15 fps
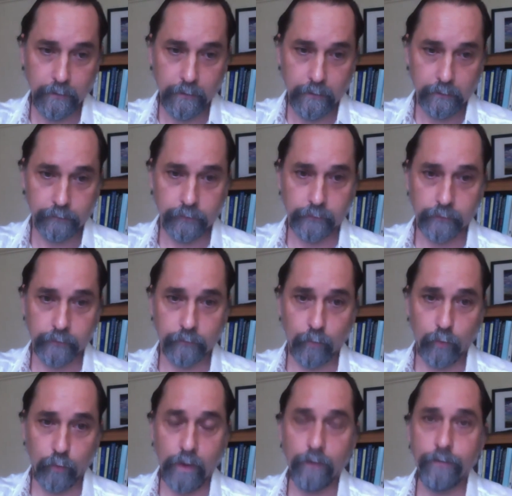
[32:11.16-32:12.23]
So there's a
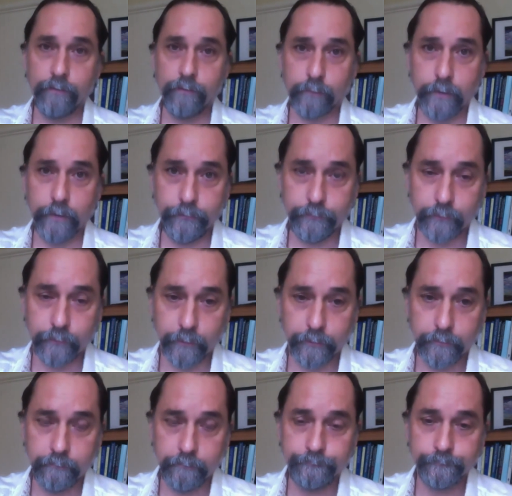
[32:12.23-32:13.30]
wealth of
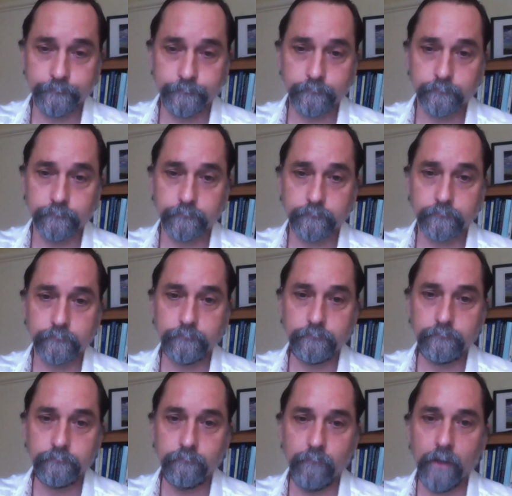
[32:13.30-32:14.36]
research
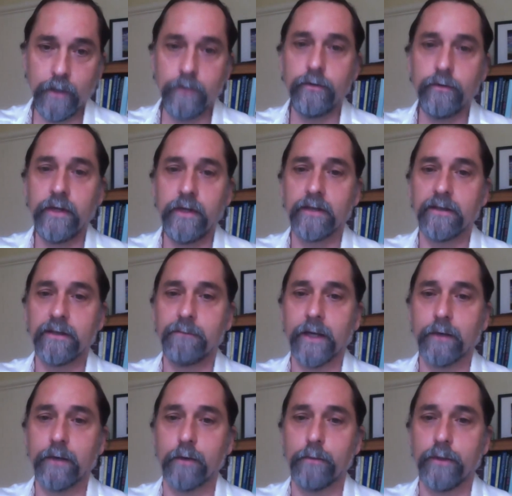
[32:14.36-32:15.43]
into the
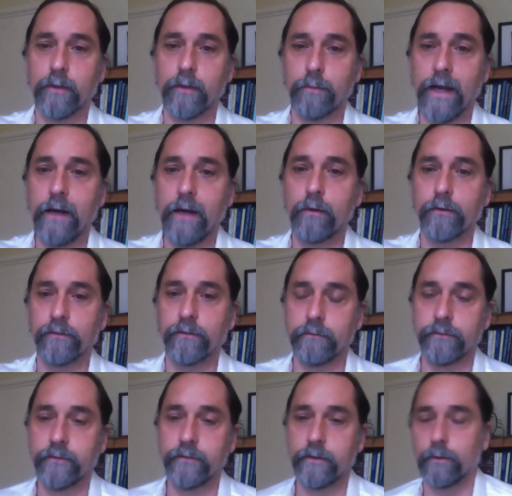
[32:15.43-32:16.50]
antimicrobial powers of
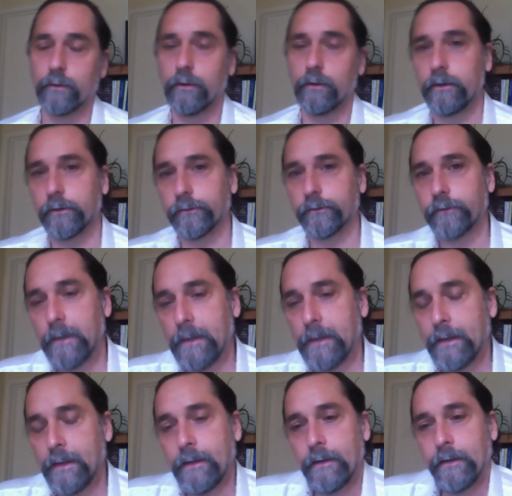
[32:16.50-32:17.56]
essential oils.
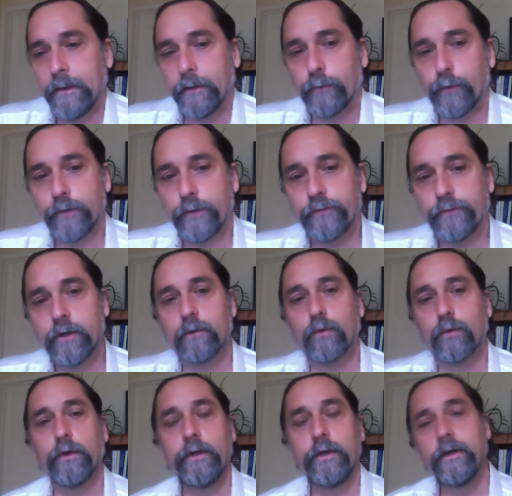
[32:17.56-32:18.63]
If we start
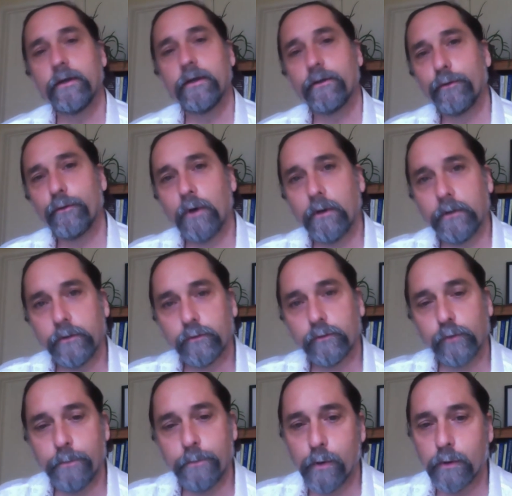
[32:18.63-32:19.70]
reading through all these
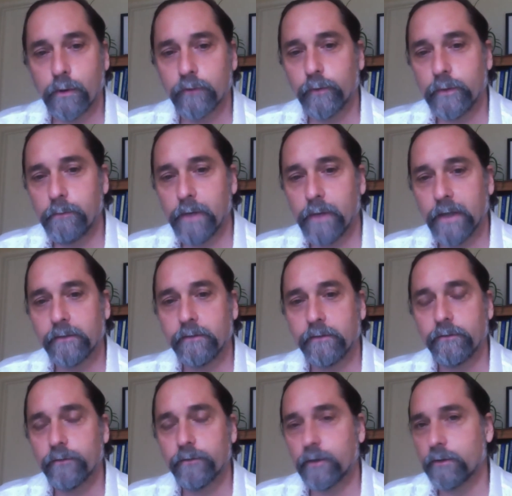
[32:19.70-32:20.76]
reports, we might
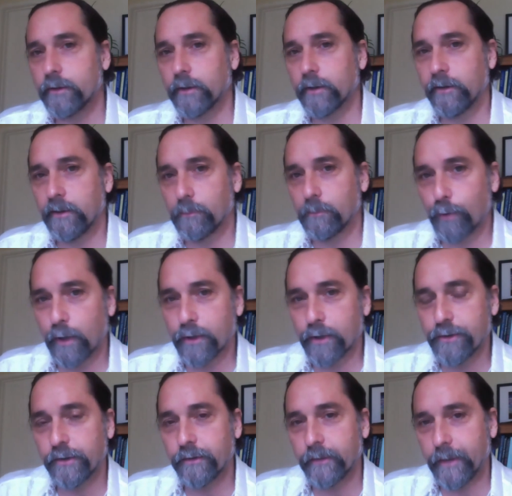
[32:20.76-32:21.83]
start to get the
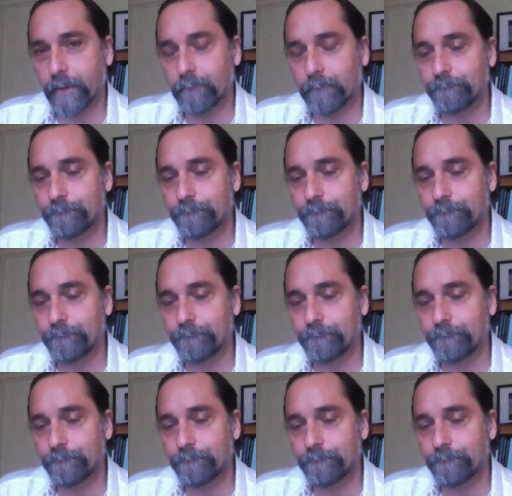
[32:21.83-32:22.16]
impression that